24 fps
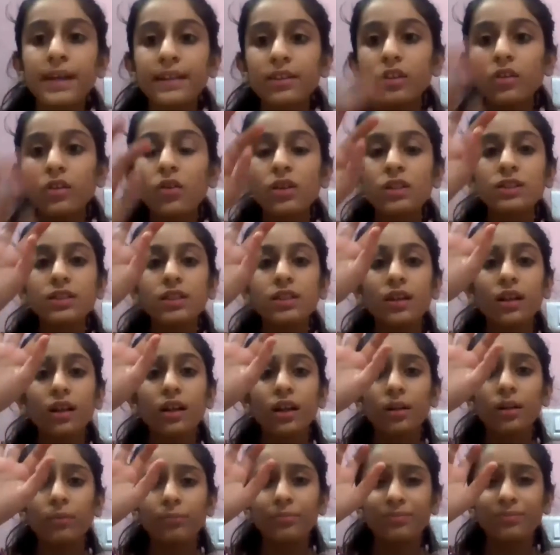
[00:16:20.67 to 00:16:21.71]
those
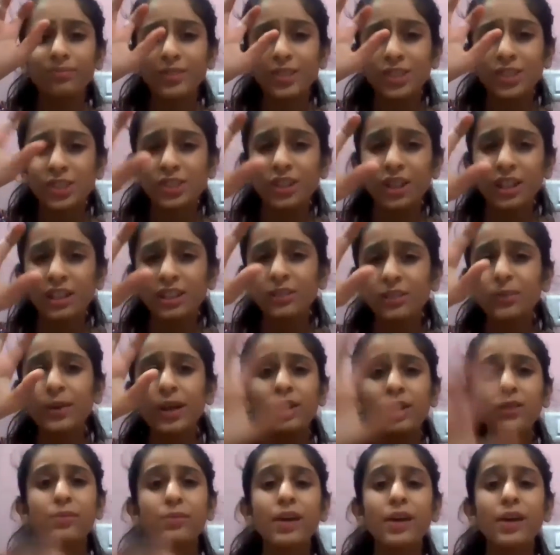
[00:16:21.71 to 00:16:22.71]
strings? Where do we